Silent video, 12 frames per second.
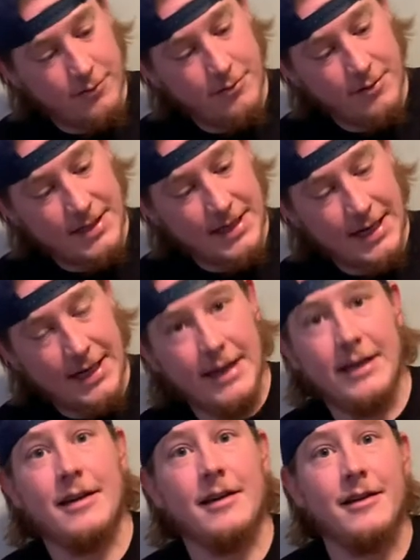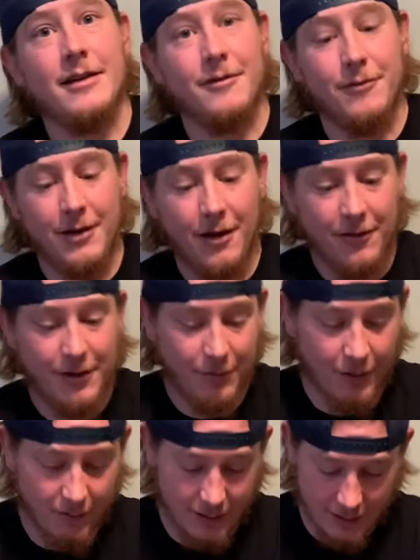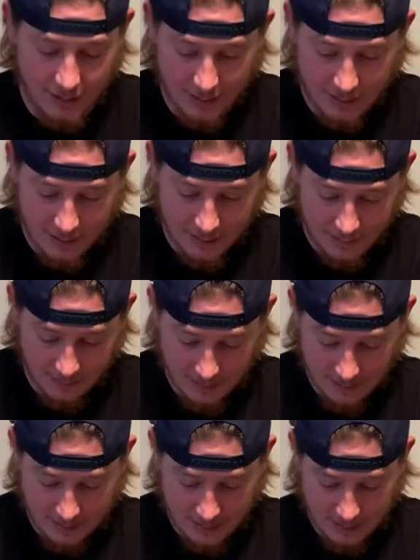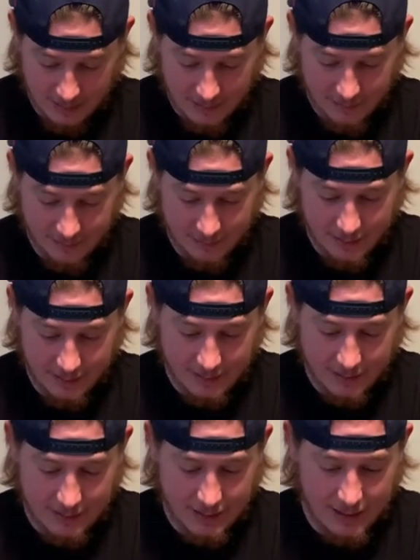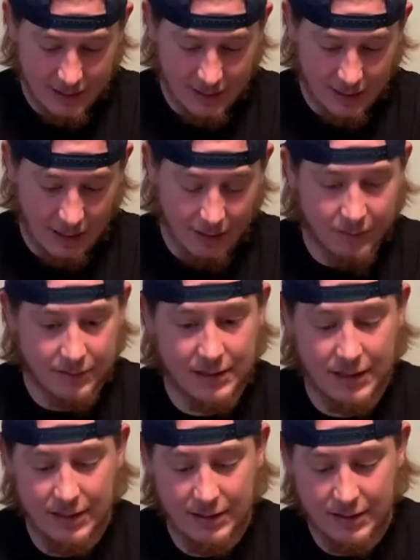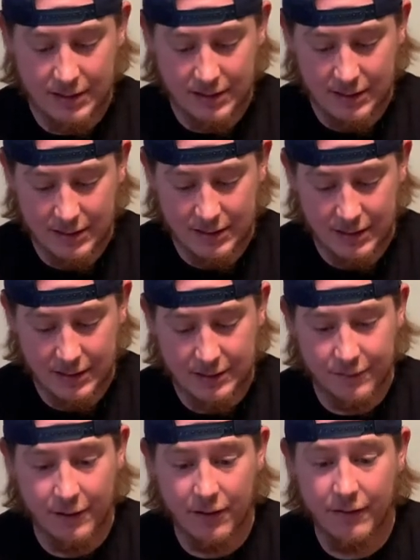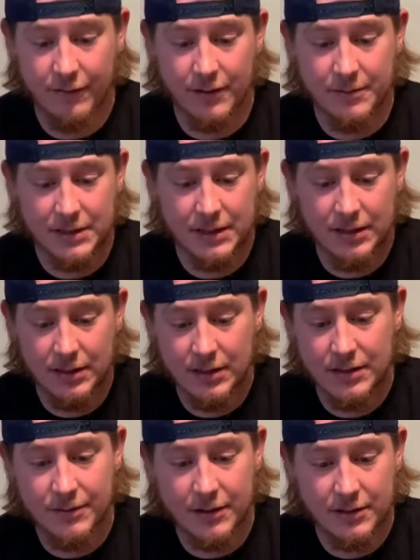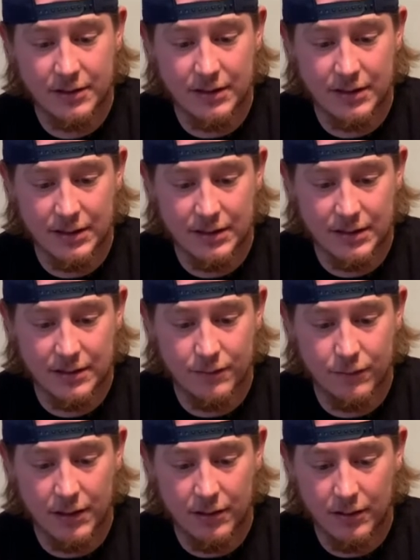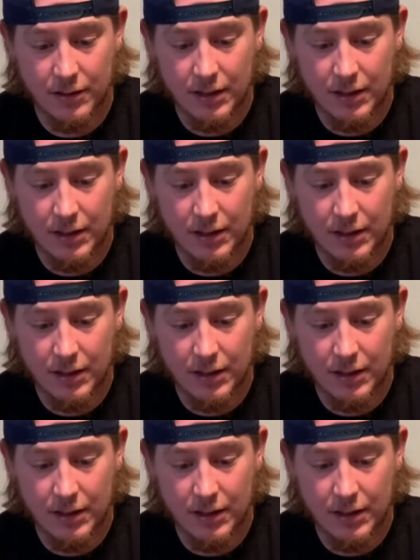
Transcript: sick. We already broke it. So that's kind of interesting. This thing, I will say, this thing is very flimsy, especially this as well.